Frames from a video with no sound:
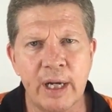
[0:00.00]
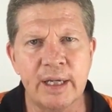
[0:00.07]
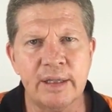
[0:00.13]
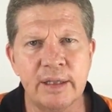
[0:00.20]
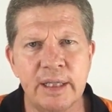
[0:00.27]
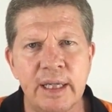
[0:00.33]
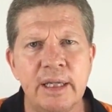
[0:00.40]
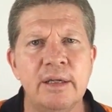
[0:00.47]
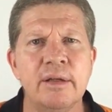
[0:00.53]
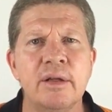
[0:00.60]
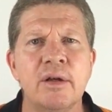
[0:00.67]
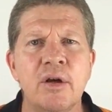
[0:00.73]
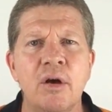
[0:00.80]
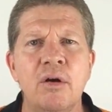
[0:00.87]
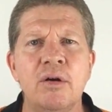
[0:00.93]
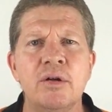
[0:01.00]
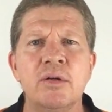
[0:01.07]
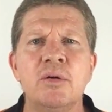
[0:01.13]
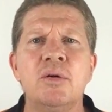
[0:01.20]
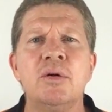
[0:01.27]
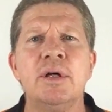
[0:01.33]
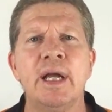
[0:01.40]
at the end of the
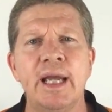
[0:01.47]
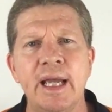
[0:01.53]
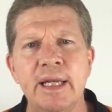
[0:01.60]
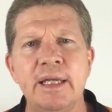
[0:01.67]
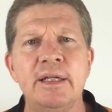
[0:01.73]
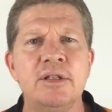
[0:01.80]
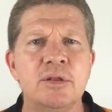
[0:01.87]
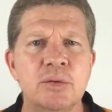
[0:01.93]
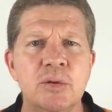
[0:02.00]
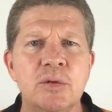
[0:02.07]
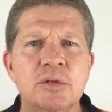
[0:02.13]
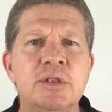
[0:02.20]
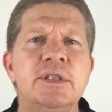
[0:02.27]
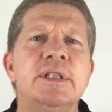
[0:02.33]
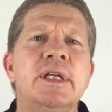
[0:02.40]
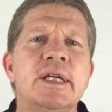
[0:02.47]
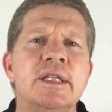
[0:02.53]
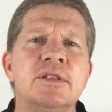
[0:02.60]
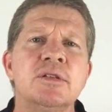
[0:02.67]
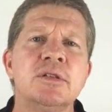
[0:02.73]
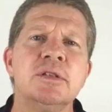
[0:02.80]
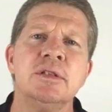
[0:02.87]
corridor heading towards the
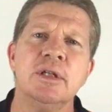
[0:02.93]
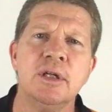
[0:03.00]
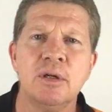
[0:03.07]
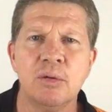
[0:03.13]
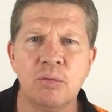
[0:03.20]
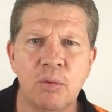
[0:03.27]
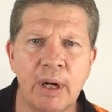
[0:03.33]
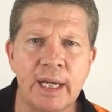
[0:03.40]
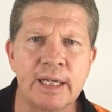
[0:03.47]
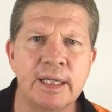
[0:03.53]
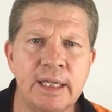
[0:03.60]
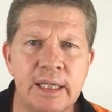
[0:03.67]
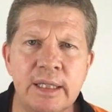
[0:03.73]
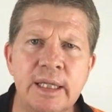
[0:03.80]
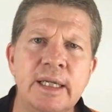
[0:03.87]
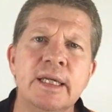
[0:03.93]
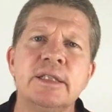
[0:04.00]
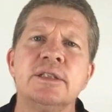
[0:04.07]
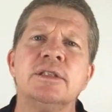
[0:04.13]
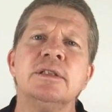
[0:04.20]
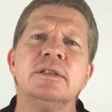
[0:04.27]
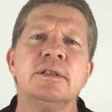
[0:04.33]
exit, one near the
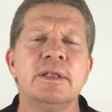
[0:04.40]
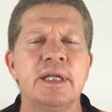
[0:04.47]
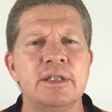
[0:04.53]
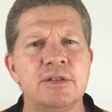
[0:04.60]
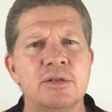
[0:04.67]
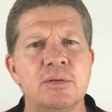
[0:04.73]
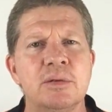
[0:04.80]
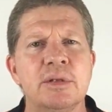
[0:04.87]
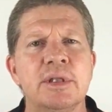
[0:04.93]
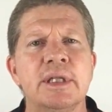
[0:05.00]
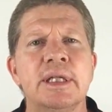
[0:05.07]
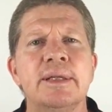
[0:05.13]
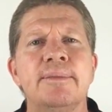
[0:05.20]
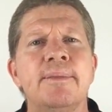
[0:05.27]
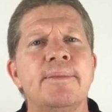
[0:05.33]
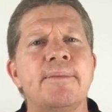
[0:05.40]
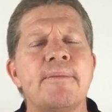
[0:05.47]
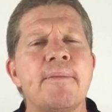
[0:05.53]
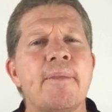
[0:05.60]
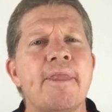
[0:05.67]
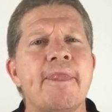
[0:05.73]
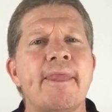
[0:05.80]
exit, that sort of thing.
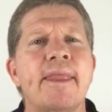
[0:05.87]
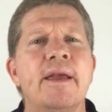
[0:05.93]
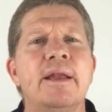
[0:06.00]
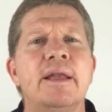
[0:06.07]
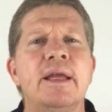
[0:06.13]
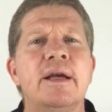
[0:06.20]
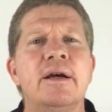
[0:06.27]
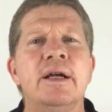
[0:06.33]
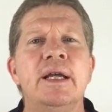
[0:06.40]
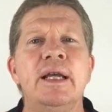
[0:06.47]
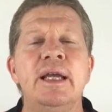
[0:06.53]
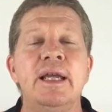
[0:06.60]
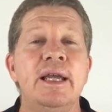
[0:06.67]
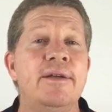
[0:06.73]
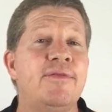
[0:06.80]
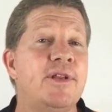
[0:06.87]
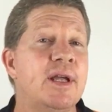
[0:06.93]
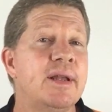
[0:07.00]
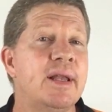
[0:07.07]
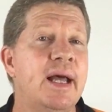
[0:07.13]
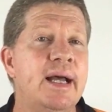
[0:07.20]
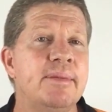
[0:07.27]
Now, if the
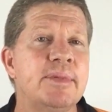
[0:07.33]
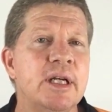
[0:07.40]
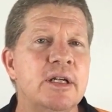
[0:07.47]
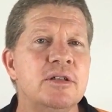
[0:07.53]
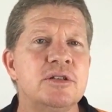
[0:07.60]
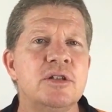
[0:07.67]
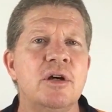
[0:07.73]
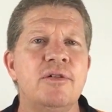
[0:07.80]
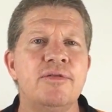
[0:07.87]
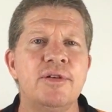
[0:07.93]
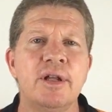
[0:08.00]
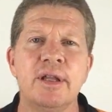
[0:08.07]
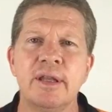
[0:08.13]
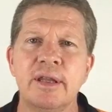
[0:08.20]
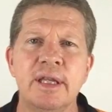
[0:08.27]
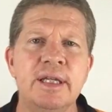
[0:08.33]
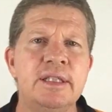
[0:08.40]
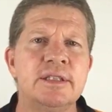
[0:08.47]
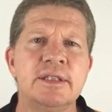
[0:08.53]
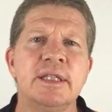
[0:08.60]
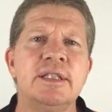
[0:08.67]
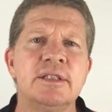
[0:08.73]
alarm goes off,
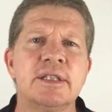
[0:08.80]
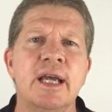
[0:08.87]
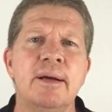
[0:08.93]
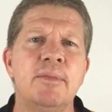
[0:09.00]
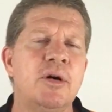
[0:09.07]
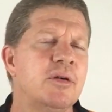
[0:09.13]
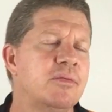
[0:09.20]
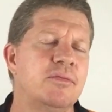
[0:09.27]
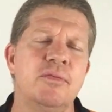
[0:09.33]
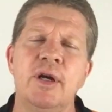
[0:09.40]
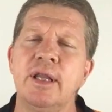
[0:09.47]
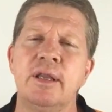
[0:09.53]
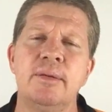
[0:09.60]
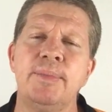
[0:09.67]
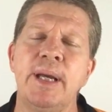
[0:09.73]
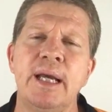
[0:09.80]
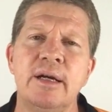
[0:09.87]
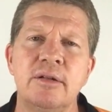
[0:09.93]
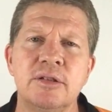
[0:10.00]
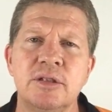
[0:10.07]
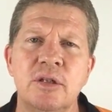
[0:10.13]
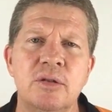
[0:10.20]
these things come on. Whether the
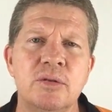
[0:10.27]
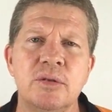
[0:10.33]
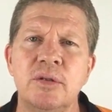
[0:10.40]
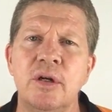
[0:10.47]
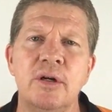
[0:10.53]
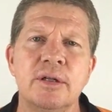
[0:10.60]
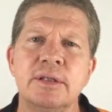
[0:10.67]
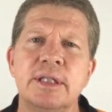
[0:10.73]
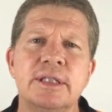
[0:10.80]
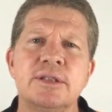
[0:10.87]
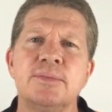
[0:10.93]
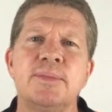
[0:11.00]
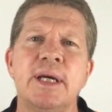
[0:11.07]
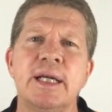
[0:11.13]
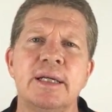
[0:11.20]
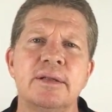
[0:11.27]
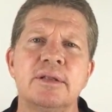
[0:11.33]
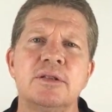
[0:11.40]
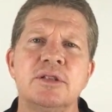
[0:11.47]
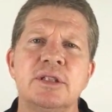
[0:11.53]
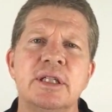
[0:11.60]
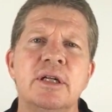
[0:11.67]
power's on or not, doesn't matter,
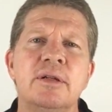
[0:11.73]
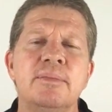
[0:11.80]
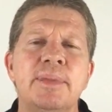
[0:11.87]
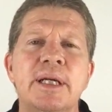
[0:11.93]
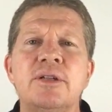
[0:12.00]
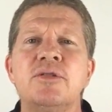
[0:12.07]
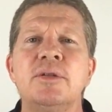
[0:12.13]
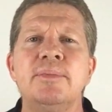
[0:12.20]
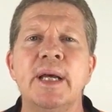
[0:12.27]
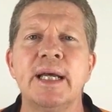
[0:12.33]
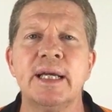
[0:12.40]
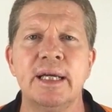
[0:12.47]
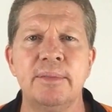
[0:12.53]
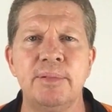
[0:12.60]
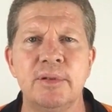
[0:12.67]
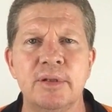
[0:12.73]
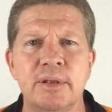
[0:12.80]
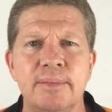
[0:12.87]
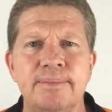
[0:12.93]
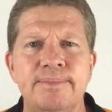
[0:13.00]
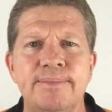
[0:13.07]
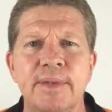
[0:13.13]
because they've got a battery backup on
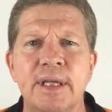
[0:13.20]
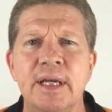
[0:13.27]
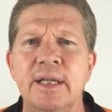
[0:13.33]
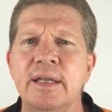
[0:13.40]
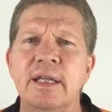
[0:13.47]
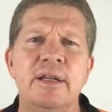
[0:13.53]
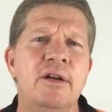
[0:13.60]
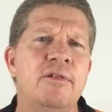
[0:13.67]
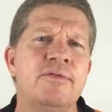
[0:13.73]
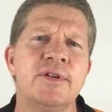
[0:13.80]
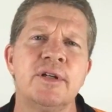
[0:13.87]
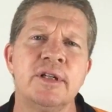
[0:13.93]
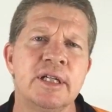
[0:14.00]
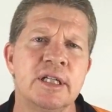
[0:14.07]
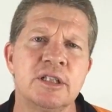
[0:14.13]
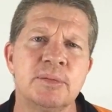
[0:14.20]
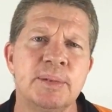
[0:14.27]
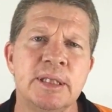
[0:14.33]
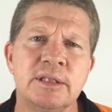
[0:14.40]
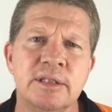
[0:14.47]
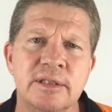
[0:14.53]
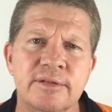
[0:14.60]
them. They're not very
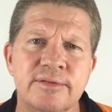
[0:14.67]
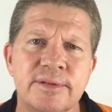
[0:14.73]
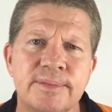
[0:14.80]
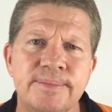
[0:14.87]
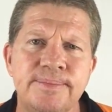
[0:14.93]
expensive.